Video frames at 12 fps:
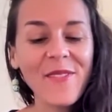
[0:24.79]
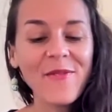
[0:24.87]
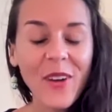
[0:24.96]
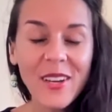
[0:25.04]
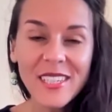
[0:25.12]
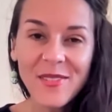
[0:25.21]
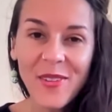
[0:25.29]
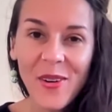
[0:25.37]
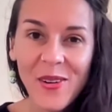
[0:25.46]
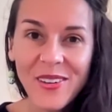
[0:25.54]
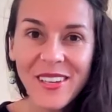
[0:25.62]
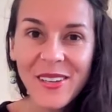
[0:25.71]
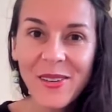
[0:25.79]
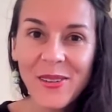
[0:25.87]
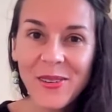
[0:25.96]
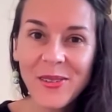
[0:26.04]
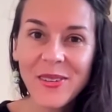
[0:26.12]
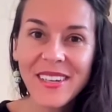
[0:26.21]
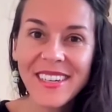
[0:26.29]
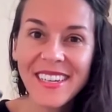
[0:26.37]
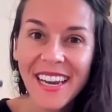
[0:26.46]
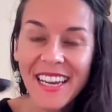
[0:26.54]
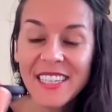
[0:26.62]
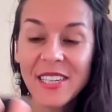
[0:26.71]
First of all, you
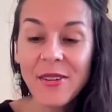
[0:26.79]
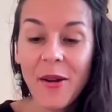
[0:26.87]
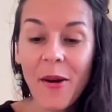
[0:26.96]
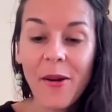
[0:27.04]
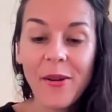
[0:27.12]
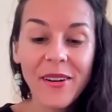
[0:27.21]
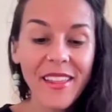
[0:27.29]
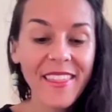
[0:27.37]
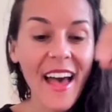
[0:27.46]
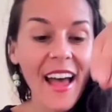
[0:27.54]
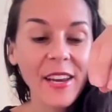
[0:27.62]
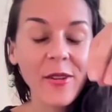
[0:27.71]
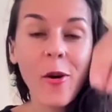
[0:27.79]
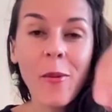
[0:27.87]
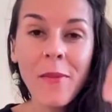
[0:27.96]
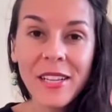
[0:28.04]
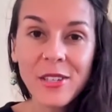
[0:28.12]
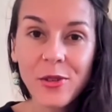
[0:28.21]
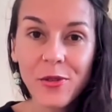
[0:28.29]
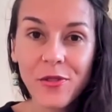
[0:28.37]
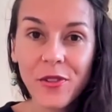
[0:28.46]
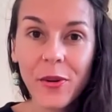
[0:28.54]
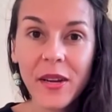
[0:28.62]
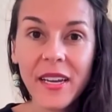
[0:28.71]
need to know that your menstrual
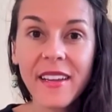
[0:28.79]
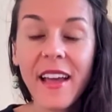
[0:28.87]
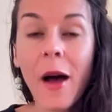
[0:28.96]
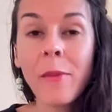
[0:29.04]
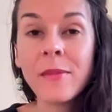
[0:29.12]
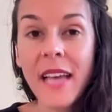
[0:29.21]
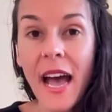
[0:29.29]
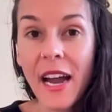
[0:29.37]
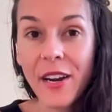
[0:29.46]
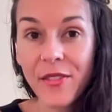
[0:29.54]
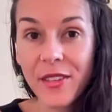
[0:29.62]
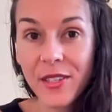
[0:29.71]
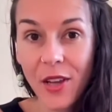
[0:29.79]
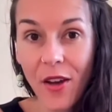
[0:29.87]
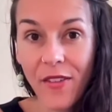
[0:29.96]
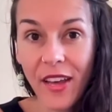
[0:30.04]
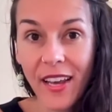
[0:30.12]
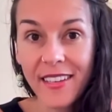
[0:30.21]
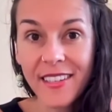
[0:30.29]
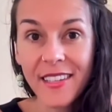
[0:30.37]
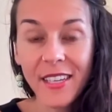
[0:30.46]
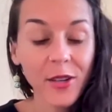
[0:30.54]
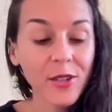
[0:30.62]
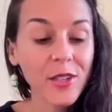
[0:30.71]
fluid comes out of the cervix.
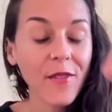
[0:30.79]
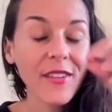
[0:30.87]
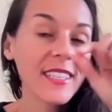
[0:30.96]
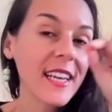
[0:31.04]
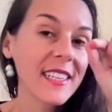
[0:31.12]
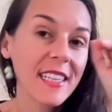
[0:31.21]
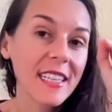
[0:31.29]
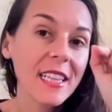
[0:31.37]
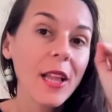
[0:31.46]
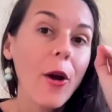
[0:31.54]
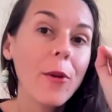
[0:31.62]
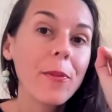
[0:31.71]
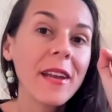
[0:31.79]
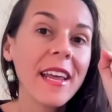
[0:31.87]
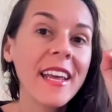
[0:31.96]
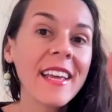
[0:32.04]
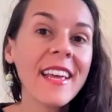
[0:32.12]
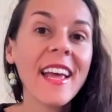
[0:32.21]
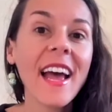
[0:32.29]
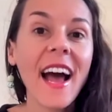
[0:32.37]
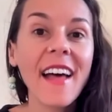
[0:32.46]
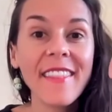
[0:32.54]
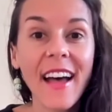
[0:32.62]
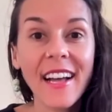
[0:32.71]
Your cervix has a little opening,
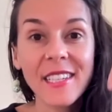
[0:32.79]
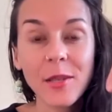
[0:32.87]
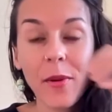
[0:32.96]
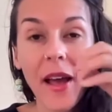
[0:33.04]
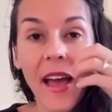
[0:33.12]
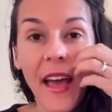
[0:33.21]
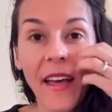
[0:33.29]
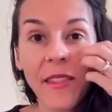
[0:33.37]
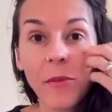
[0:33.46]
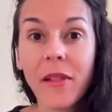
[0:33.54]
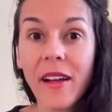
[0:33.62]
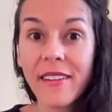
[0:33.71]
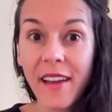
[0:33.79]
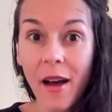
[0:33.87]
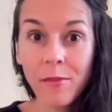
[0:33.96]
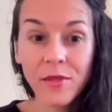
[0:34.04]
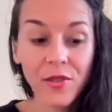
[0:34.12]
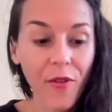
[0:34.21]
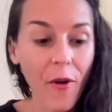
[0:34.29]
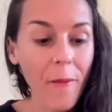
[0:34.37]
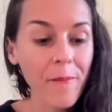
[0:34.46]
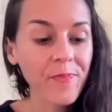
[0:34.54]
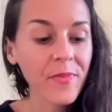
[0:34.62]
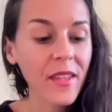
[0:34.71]
and that's where the blood comes
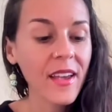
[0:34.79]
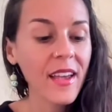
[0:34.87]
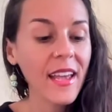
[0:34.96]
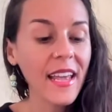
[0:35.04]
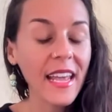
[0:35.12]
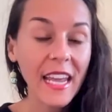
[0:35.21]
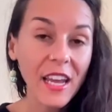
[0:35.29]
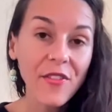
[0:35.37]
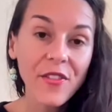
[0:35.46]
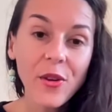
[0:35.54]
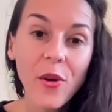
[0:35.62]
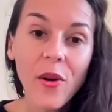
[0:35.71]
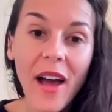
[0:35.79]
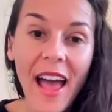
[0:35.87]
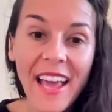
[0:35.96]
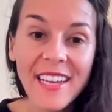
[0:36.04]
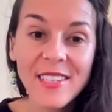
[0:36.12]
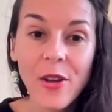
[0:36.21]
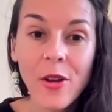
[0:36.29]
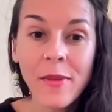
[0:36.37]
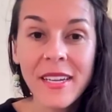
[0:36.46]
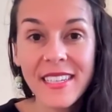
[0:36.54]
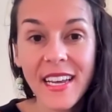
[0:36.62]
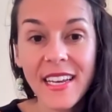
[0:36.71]
from. If your
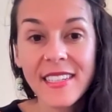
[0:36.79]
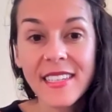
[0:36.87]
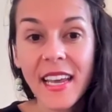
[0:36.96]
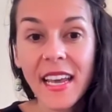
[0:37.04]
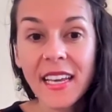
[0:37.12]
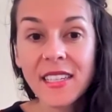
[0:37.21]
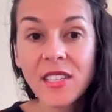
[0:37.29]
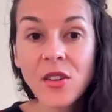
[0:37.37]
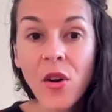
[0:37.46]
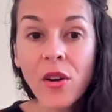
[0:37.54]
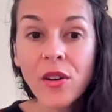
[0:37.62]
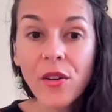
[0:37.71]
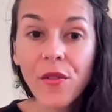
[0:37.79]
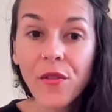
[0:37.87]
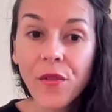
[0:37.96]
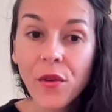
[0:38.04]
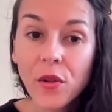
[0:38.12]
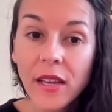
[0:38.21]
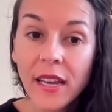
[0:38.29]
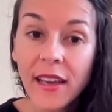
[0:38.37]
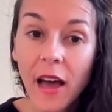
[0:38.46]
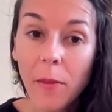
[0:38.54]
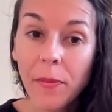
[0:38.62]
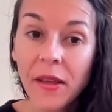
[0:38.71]
Hazomi disc is not fully
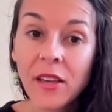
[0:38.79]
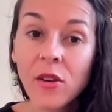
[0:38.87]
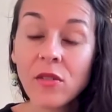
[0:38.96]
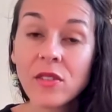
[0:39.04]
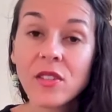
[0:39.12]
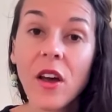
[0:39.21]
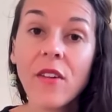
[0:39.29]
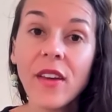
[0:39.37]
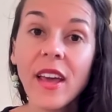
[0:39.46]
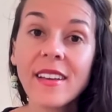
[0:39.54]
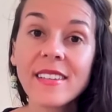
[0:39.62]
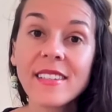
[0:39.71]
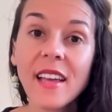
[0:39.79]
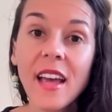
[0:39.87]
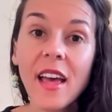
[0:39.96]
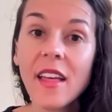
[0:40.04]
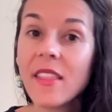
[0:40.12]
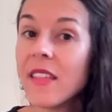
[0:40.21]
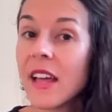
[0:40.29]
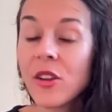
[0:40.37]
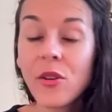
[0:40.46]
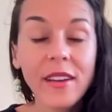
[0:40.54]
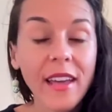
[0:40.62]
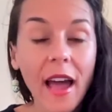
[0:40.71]
cupping your cervix, then
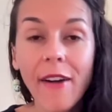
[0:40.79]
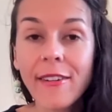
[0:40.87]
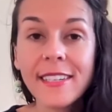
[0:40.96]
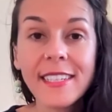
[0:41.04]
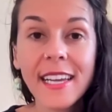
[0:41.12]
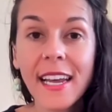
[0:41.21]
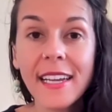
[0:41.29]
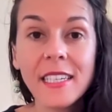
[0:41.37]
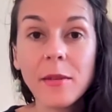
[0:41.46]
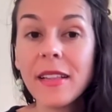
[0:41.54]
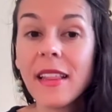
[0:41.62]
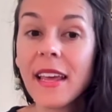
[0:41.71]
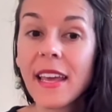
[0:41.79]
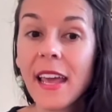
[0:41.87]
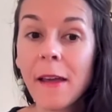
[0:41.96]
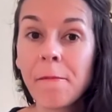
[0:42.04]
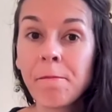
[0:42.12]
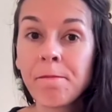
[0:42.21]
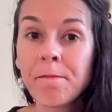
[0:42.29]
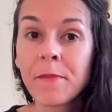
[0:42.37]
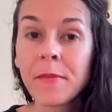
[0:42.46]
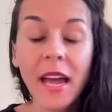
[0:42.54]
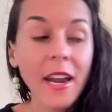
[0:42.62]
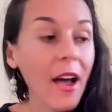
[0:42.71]
you're guaranteed to be leaking.
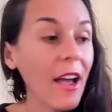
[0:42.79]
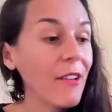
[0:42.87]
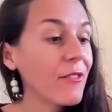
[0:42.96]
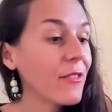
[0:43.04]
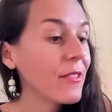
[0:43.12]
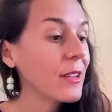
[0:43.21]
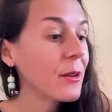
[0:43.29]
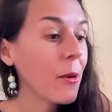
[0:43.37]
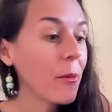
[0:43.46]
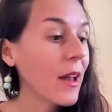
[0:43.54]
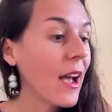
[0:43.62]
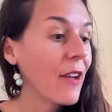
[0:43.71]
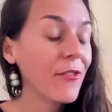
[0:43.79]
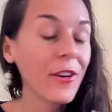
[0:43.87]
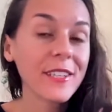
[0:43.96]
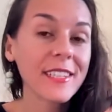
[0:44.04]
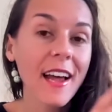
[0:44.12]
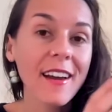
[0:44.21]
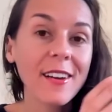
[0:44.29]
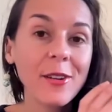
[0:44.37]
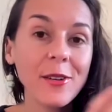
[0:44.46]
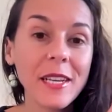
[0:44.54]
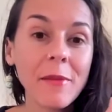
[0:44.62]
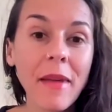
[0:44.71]
And when I first started
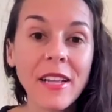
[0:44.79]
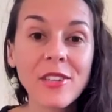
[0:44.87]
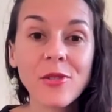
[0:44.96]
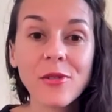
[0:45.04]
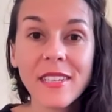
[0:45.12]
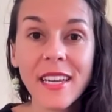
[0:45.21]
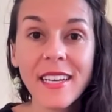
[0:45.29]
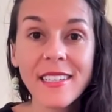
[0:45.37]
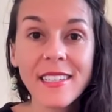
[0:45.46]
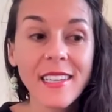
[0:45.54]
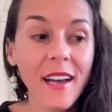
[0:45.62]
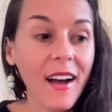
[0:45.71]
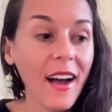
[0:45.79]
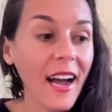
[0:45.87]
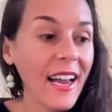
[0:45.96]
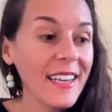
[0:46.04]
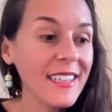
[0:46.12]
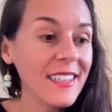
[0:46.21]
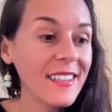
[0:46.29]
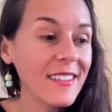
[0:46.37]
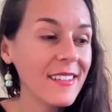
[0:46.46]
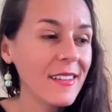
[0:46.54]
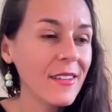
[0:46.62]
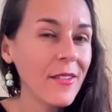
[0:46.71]
using menstrual discs, I didn't
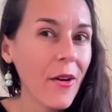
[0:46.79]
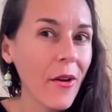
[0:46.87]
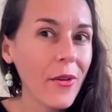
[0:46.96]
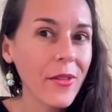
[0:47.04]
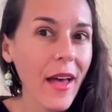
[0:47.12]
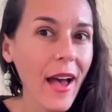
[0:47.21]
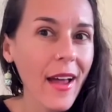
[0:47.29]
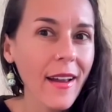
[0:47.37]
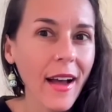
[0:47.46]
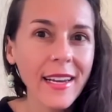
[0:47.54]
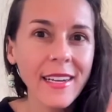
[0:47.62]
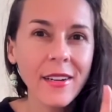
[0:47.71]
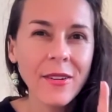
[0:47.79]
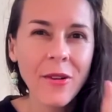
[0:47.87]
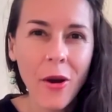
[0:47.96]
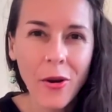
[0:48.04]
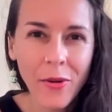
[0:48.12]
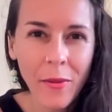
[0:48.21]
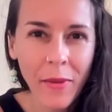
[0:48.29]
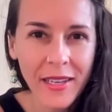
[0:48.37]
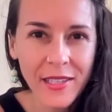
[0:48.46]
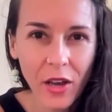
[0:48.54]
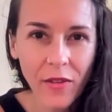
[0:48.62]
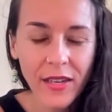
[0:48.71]
know that. I didn't know where my
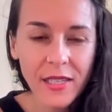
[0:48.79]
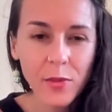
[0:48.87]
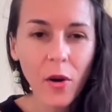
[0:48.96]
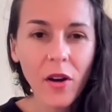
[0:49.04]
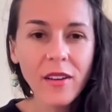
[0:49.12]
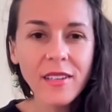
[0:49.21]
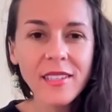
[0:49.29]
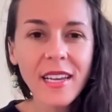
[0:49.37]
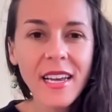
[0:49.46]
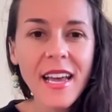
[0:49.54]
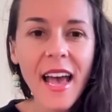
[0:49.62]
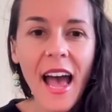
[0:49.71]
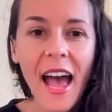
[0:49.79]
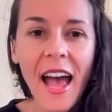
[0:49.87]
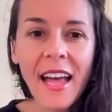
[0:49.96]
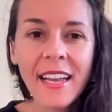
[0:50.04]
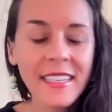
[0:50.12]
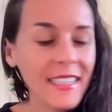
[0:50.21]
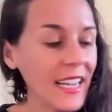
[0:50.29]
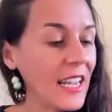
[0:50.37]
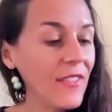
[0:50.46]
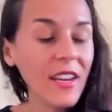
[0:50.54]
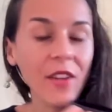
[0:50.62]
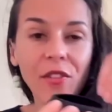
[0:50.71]
cervix was. And
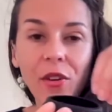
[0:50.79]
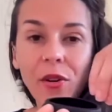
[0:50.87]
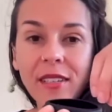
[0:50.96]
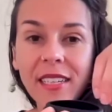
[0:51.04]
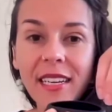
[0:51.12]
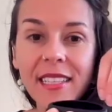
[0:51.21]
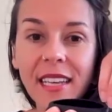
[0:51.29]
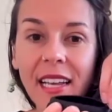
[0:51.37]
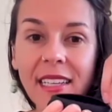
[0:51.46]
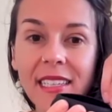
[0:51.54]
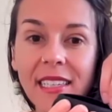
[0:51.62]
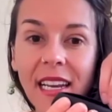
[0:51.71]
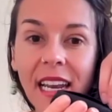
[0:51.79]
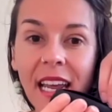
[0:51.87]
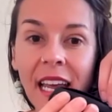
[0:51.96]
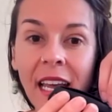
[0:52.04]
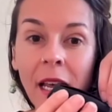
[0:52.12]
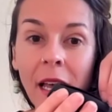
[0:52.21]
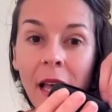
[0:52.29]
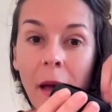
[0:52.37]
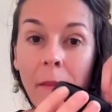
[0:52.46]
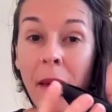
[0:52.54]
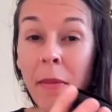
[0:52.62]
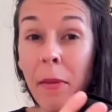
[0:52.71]
even if your disc is sitting
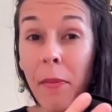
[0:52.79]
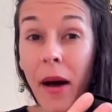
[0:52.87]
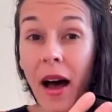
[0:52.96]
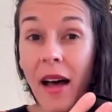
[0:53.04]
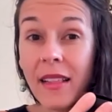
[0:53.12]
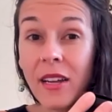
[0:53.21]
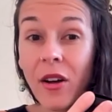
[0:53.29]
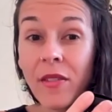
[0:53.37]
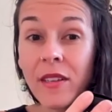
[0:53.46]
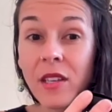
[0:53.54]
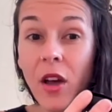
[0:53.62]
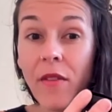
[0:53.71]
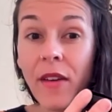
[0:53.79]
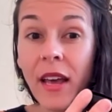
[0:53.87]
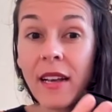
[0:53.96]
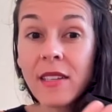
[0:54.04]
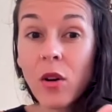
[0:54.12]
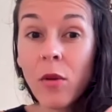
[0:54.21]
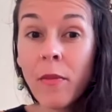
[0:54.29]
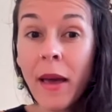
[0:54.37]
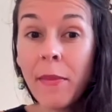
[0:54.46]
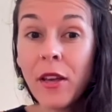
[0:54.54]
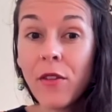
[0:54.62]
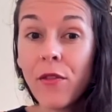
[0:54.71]
maybe partly on the cervix, or
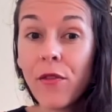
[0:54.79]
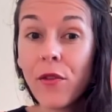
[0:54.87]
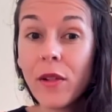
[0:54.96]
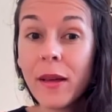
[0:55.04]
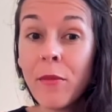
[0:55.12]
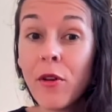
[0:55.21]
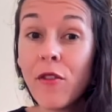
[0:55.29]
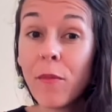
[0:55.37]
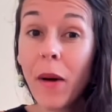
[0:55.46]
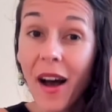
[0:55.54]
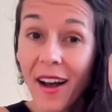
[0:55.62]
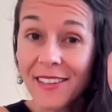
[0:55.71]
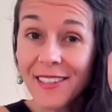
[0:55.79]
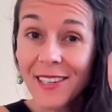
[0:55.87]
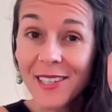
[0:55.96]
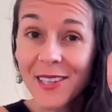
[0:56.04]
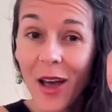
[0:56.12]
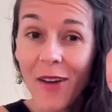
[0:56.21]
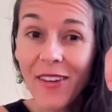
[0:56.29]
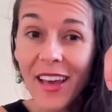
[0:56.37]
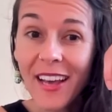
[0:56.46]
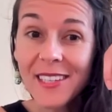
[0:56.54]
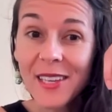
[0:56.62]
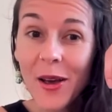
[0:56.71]
maybe you've fully moved past the
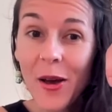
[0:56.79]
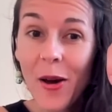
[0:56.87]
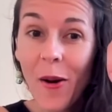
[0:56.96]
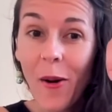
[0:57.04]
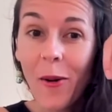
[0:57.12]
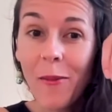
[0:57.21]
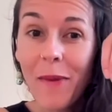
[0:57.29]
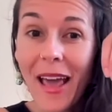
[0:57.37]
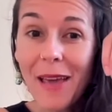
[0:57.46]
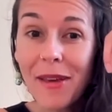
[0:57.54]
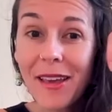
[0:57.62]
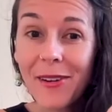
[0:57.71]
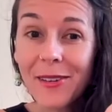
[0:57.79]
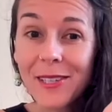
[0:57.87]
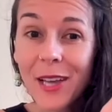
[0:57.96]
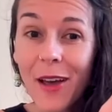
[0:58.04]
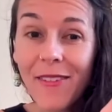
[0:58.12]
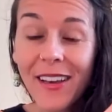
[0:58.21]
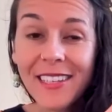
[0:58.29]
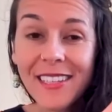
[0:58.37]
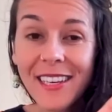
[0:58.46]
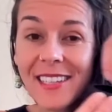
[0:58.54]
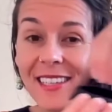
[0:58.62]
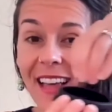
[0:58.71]
cervix, or maybe your cervix
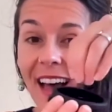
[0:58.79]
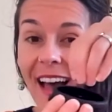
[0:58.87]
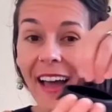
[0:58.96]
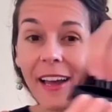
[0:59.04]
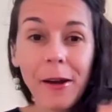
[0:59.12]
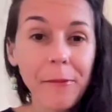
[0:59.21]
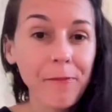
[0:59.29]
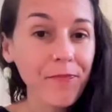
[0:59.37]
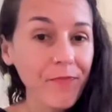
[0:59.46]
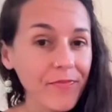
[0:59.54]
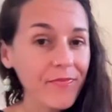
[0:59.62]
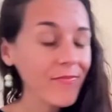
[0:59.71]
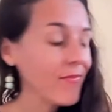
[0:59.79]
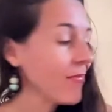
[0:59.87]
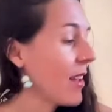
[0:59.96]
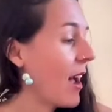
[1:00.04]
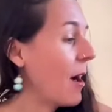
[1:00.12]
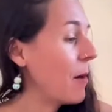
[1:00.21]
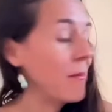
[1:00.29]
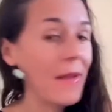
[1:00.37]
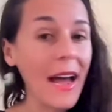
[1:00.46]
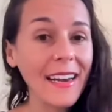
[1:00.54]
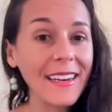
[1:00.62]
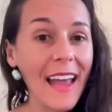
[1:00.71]
is like
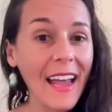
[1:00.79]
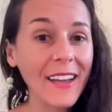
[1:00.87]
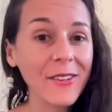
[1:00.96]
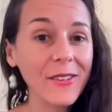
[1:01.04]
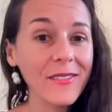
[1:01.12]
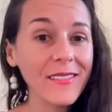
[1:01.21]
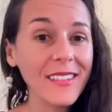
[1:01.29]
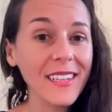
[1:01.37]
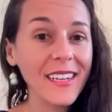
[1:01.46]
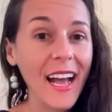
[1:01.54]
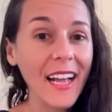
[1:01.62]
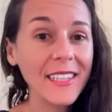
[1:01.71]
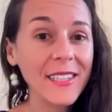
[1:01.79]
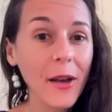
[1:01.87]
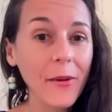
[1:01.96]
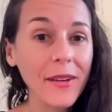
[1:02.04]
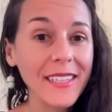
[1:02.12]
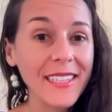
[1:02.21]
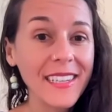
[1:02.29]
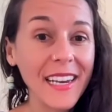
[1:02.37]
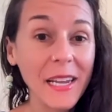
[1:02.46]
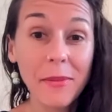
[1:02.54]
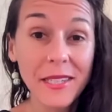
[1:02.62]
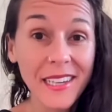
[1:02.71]
at an angle, and so it's
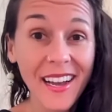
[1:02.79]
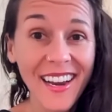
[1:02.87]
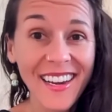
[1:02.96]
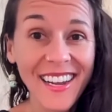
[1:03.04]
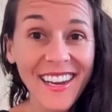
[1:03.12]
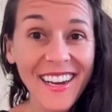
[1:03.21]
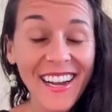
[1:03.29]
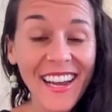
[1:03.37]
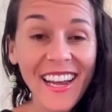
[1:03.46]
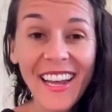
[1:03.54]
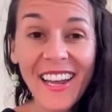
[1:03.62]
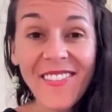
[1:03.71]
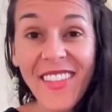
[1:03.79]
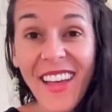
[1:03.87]
sitting beside it. If